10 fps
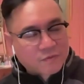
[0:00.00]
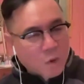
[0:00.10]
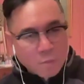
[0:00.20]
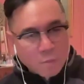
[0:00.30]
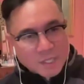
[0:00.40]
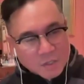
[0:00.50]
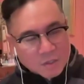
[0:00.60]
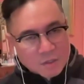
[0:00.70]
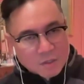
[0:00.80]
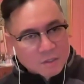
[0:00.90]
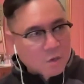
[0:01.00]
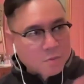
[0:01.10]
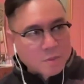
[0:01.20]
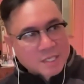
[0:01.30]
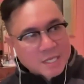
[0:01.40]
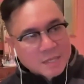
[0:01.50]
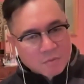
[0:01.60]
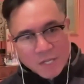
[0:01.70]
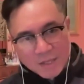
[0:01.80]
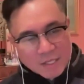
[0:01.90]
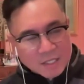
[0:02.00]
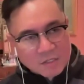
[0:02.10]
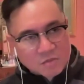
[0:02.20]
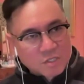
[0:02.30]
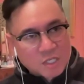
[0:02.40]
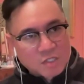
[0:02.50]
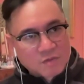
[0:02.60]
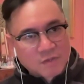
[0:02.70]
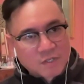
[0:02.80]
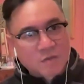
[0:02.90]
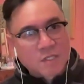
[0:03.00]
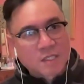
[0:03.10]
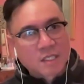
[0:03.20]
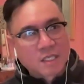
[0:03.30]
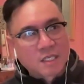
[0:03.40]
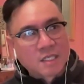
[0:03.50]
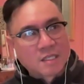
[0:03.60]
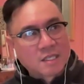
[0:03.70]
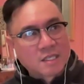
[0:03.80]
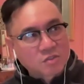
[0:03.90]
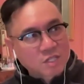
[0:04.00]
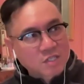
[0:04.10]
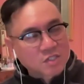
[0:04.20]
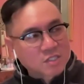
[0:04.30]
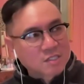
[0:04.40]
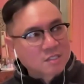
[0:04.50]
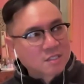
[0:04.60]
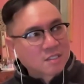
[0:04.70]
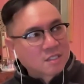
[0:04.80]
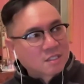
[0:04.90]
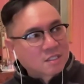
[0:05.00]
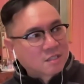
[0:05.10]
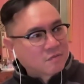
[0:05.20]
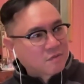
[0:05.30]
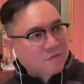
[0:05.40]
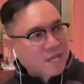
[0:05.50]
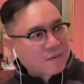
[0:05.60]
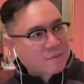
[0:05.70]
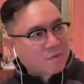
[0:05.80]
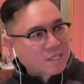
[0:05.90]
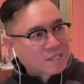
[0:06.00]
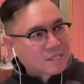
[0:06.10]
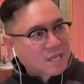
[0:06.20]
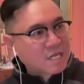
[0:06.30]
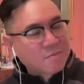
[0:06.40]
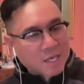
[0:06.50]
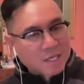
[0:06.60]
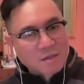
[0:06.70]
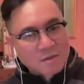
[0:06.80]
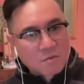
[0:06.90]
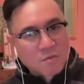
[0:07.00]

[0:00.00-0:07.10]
opened it opened it up and read the introduction very quickly. And in the introduction, Clifton Fadiman writes, anybody who